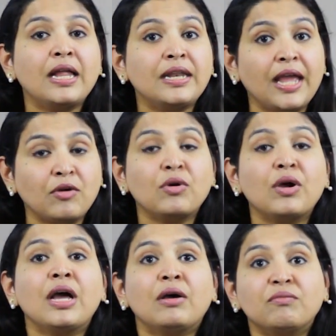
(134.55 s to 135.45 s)
Now,
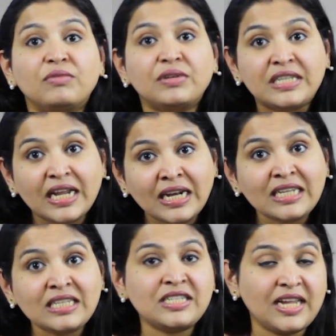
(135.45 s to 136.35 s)
the
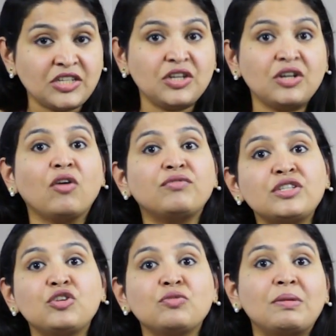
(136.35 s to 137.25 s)
early detection of
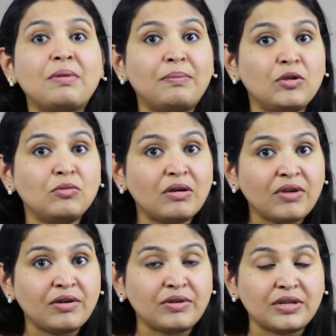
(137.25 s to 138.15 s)
this human
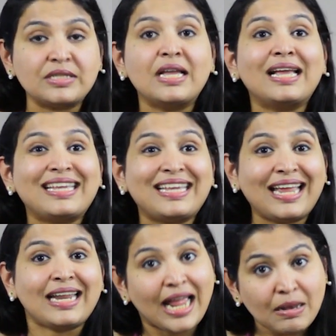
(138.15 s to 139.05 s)
papillomavirus
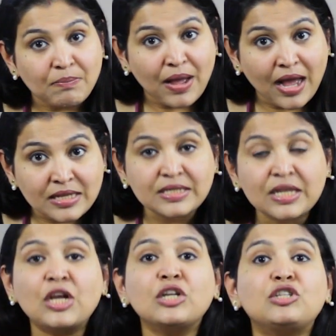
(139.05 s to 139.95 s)
can help
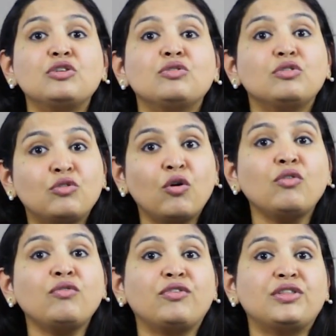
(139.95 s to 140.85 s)
us to
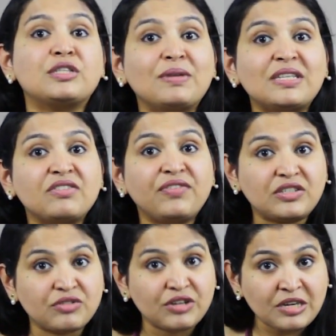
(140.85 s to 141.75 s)
go for the
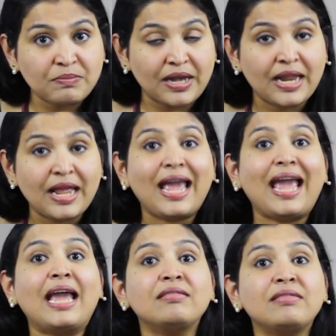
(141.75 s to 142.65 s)
specific treatment
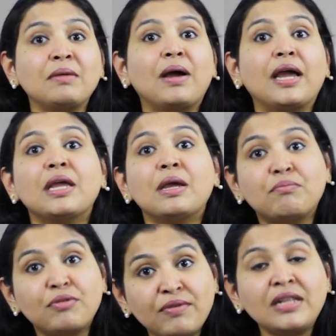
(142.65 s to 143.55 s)
and thereby
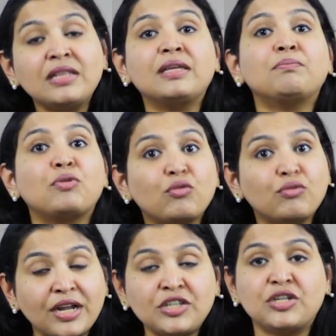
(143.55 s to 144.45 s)
prevent the
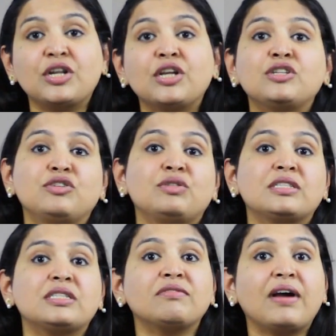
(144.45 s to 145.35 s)
progression to
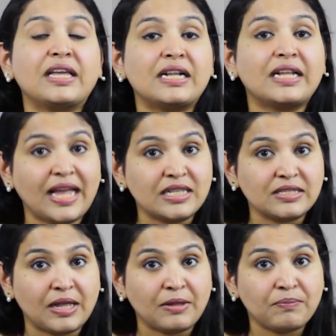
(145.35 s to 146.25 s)
the cervical
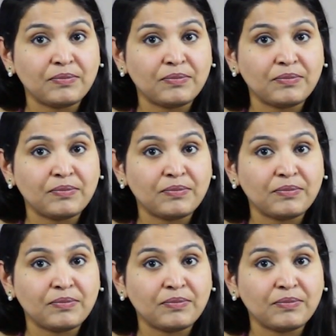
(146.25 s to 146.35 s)
cancer.